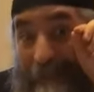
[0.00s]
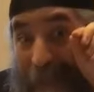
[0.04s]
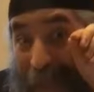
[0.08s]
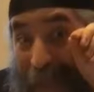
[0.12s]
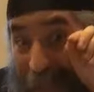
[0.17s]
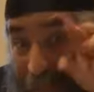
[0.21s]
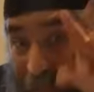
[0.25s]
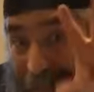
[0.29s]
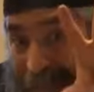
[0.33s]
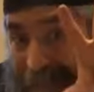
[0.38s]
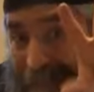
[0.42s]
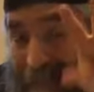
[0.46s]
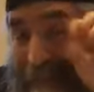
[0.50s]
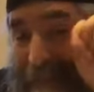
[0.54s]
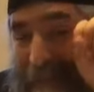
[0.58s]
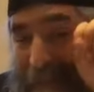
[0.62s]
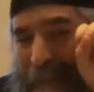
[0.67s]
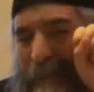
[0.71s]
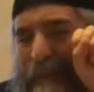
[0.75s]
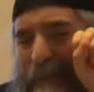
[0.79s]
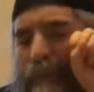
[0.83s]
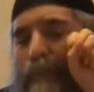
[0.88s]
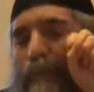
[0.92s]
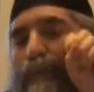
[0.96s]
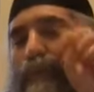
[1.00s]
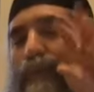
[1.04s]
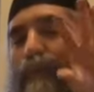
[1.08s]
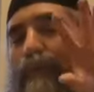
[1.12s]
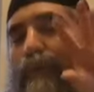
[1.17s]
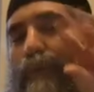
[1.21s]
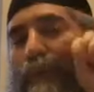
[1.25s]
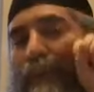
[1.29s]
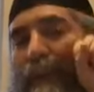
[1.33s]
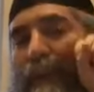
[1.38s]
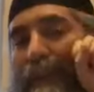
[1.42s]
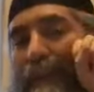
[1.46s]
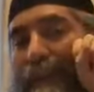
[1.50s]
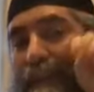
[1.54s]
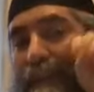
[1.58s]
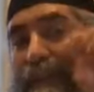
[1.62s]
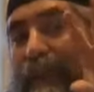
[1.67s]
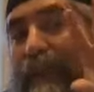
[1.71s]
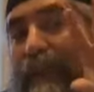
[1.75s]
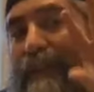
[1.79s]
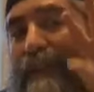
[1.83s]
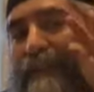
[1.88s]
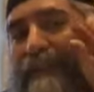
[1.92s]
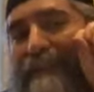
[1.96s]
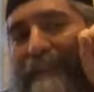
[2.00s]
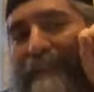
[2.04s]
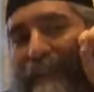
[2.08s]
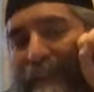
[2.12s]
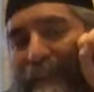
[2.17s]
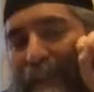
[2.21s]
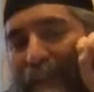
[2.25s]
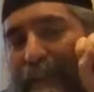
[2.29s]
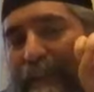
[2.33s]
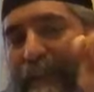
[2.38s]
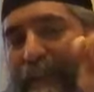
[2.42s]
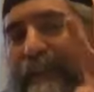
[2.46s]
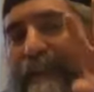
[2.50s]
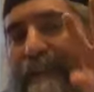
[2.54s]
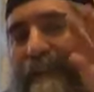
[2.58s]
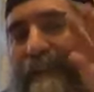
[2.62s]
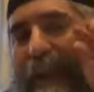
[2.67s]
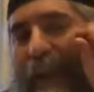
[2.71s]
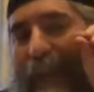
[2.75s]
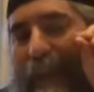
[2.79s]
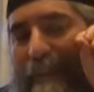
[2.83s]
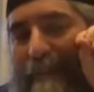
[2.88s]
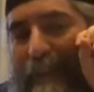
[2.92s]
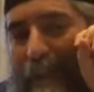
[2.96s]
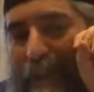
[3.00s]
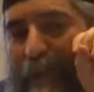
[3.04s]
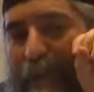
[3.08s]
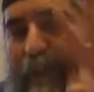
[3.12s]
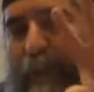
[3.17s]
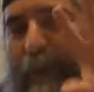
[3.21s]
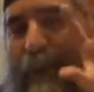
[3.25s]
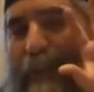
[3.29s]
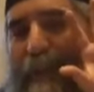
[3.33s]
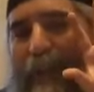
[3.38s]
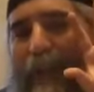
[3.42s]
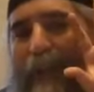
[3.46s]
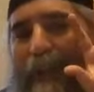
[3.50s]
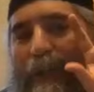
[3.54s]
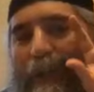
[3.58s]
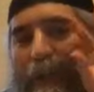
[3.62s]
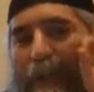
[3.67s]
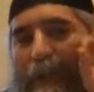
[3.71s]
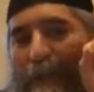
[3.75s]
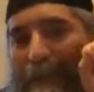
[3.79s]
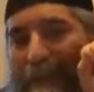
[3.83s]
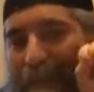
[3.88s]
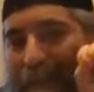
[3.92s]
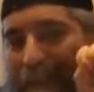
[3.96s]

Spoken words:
tatz, he's just having a quick look.